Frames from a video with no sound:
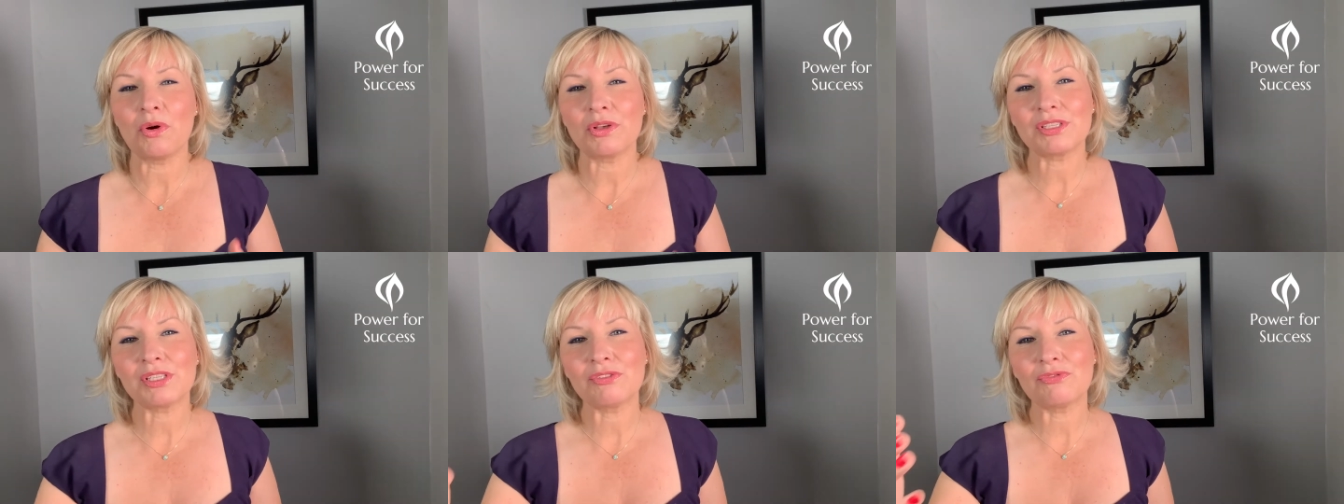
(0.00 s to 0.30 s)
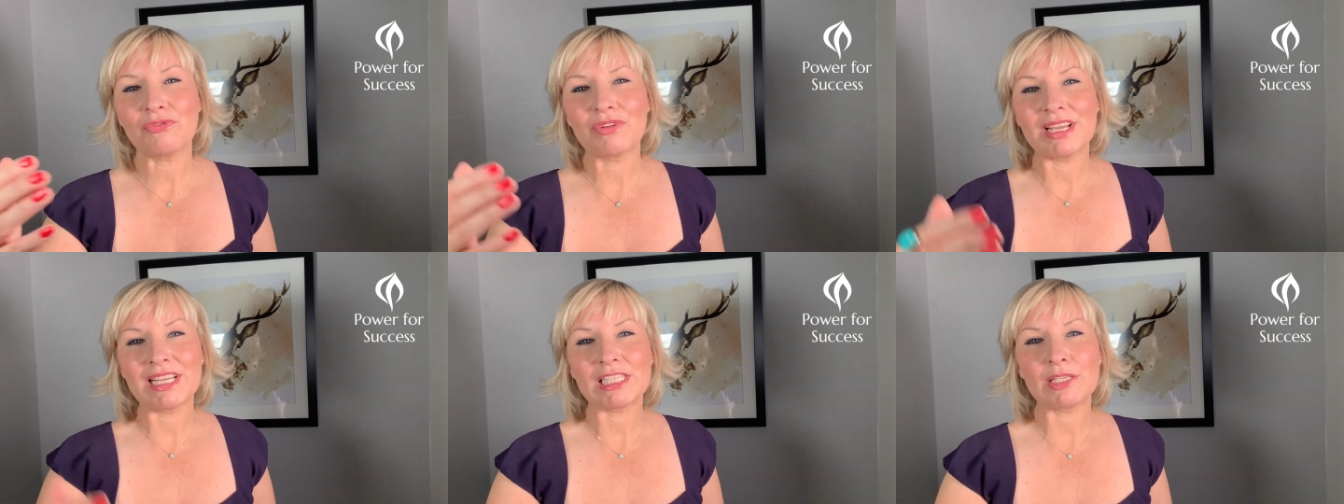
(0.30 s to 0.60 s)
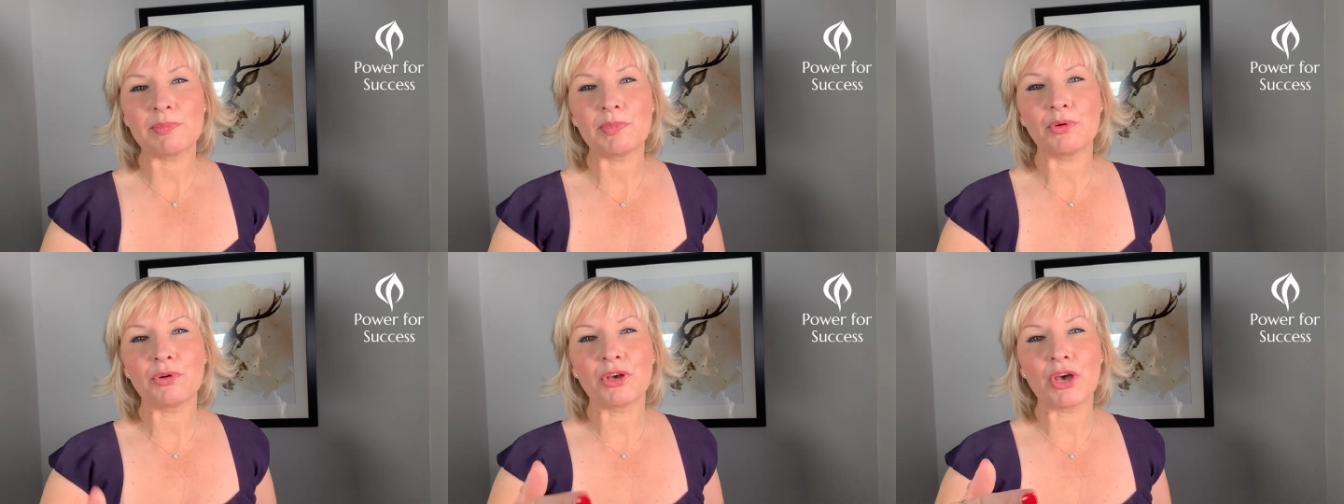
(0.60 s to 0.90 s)
what's a
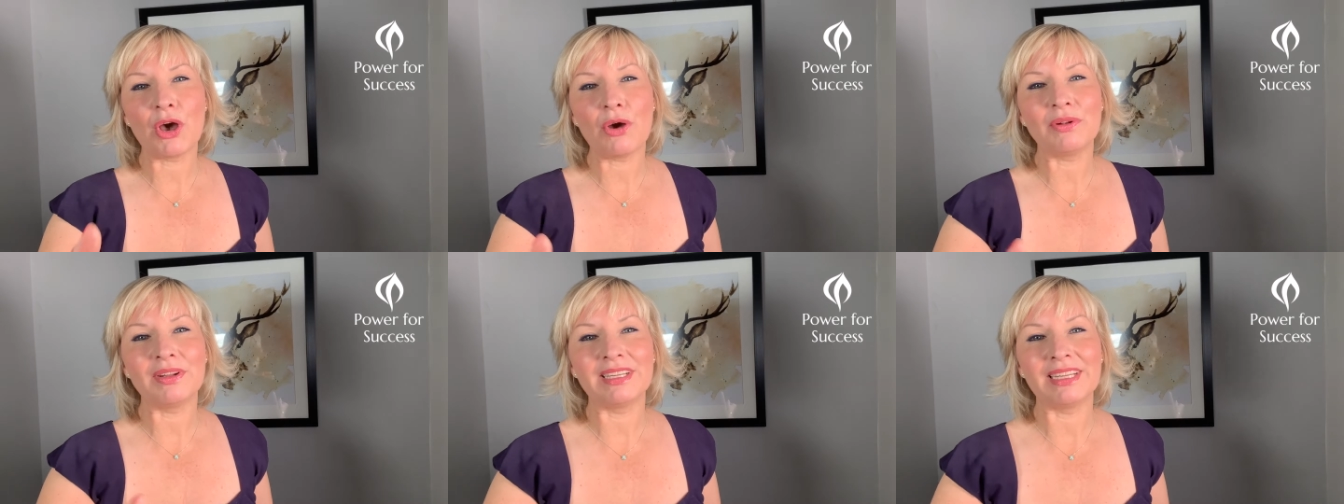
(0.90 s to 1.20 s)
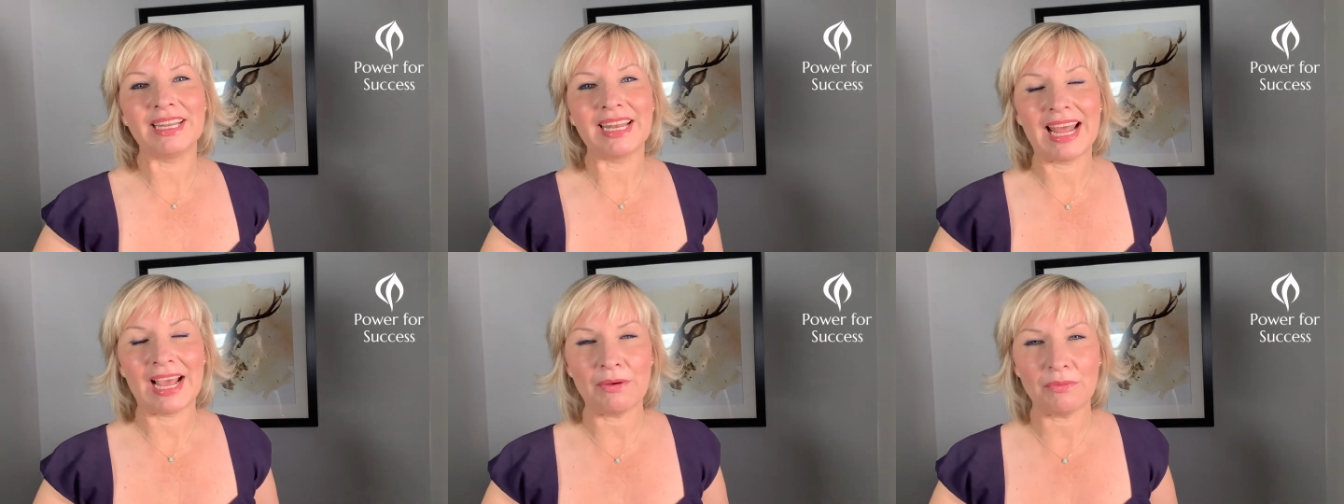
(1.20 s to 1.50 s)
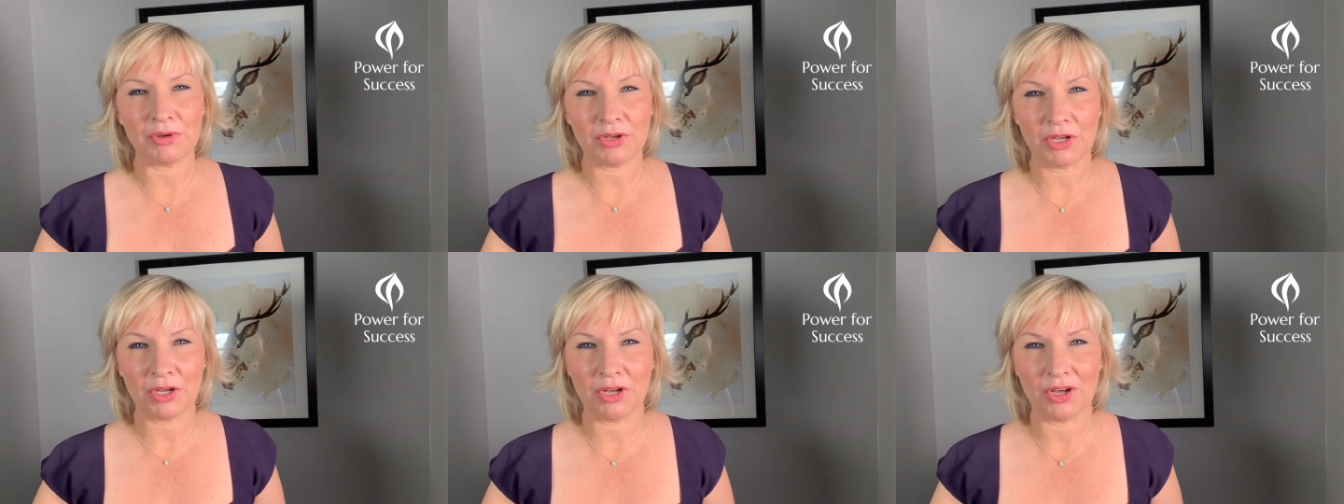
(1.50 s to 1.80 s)
reasonable goal and an
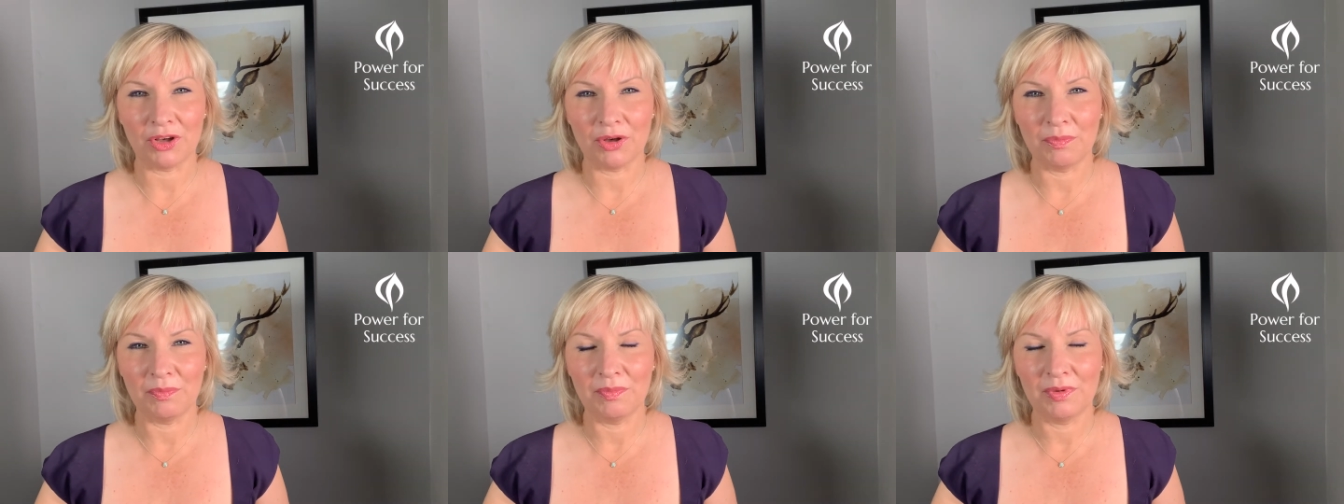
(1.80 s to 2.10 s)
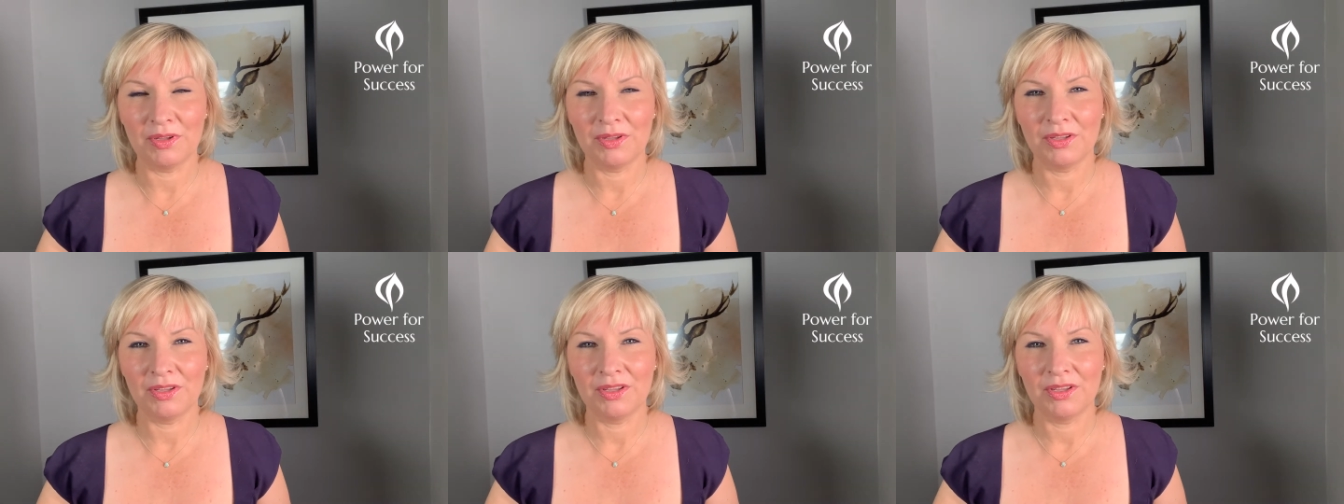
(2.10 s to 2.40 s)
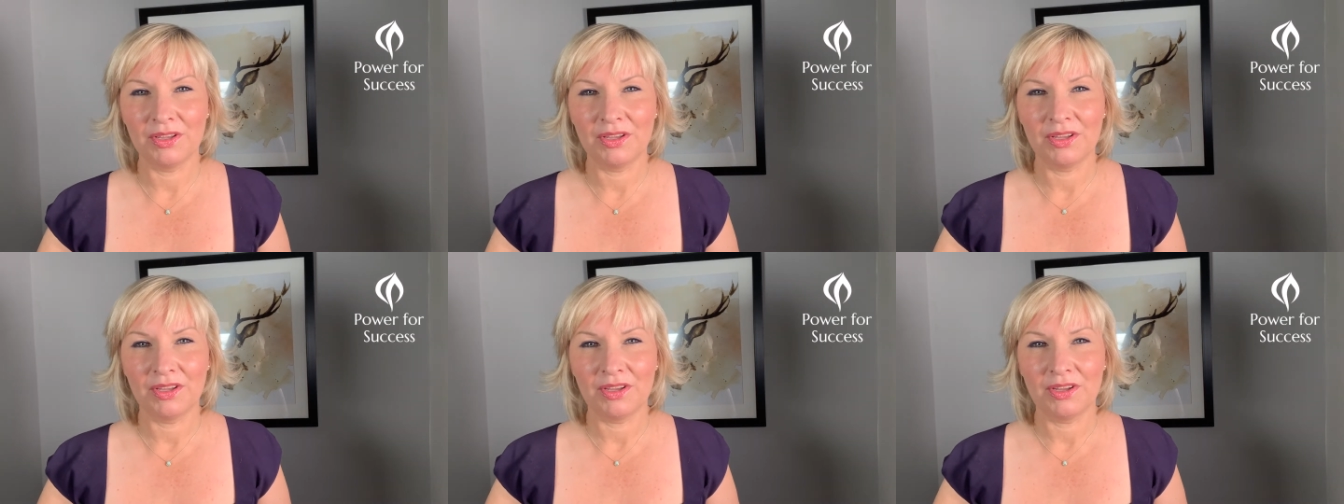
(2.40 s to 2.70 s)
outcome
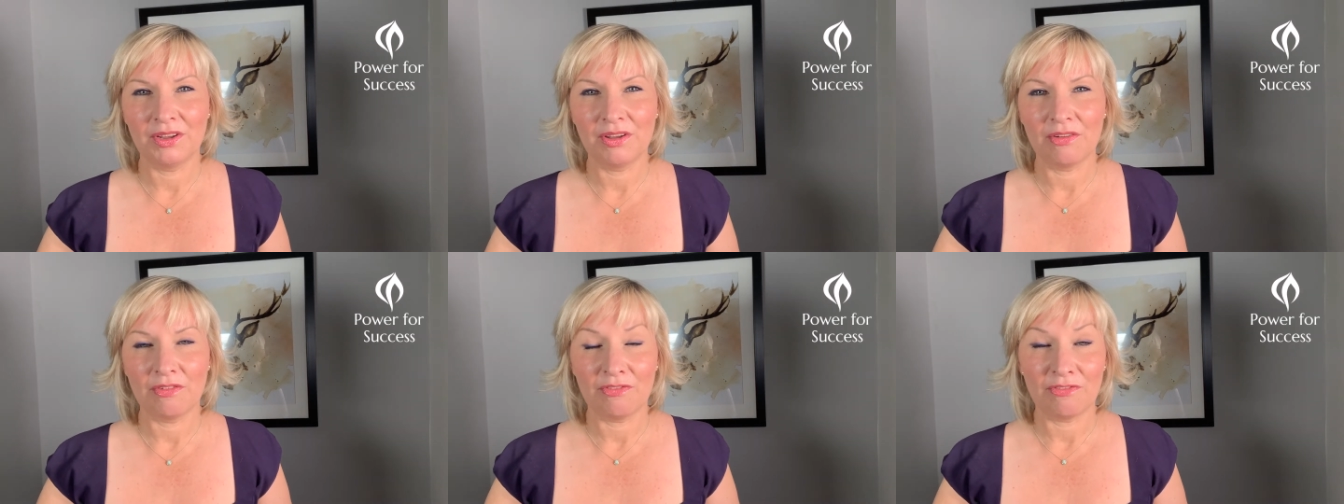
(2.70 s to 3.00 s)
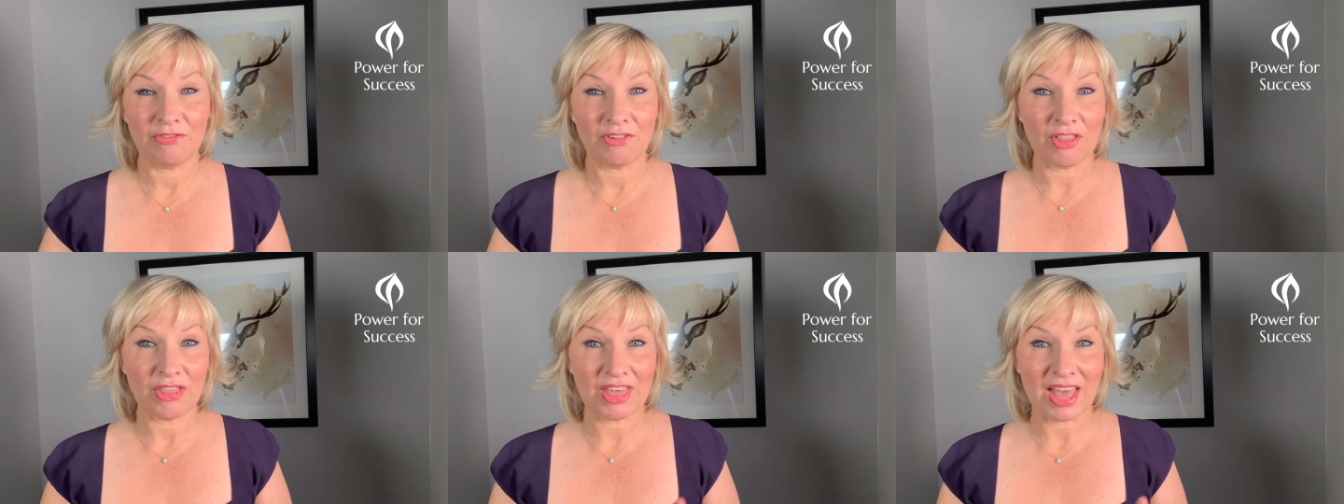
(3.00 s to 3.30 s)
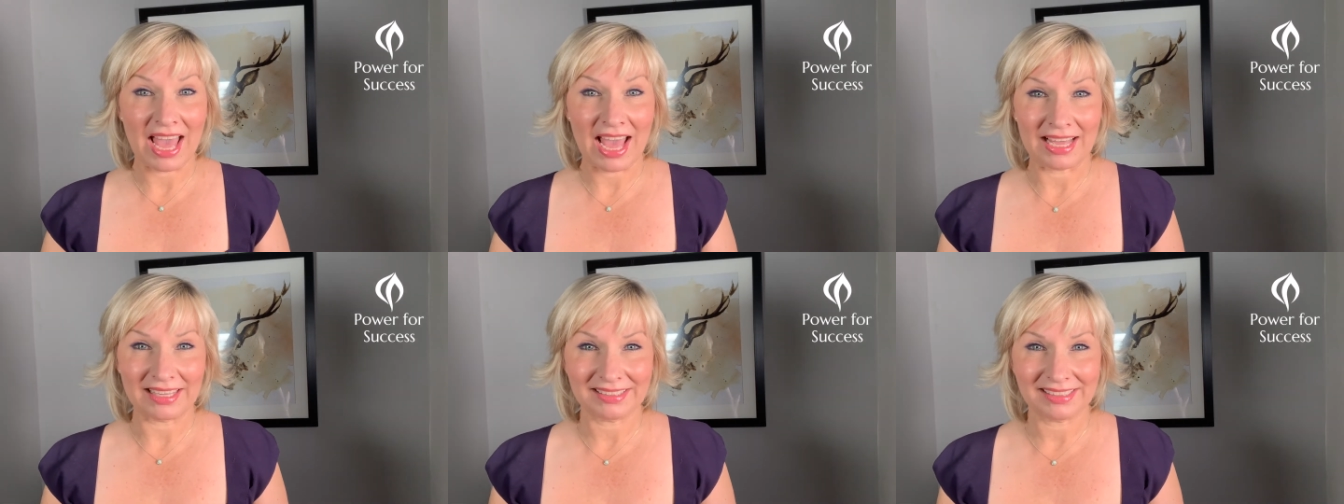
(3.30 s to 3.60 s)
for
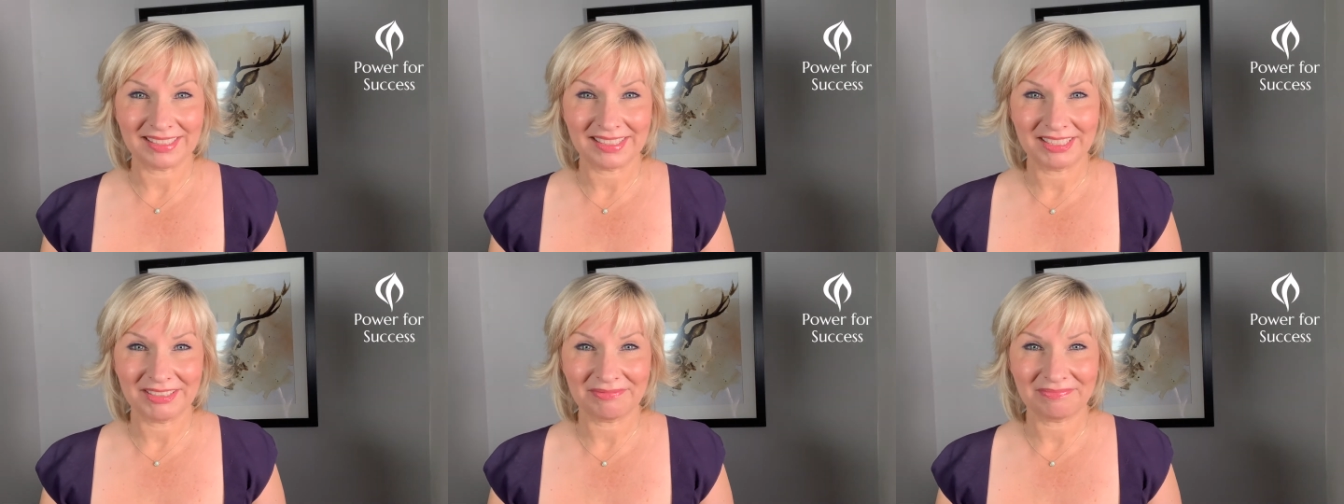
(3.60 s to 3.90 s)
that?